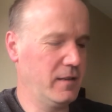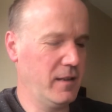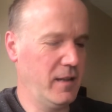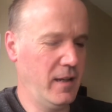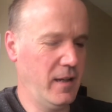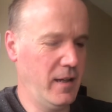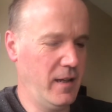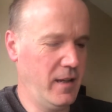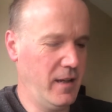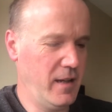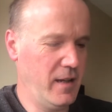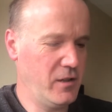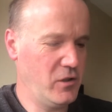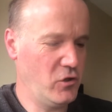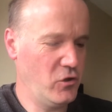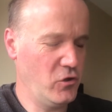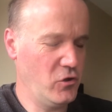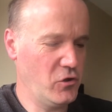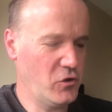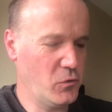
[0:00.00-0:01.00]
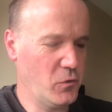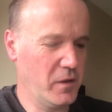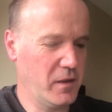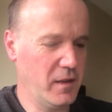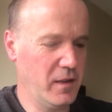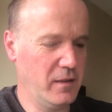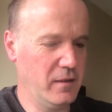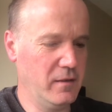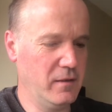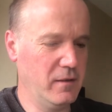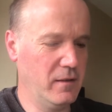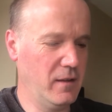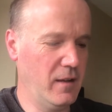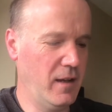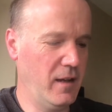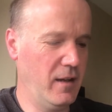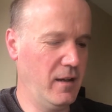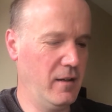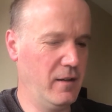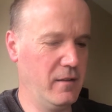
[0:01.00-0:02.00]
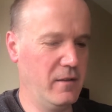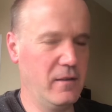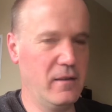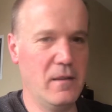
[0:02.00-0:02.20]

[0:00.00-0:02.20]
is used within the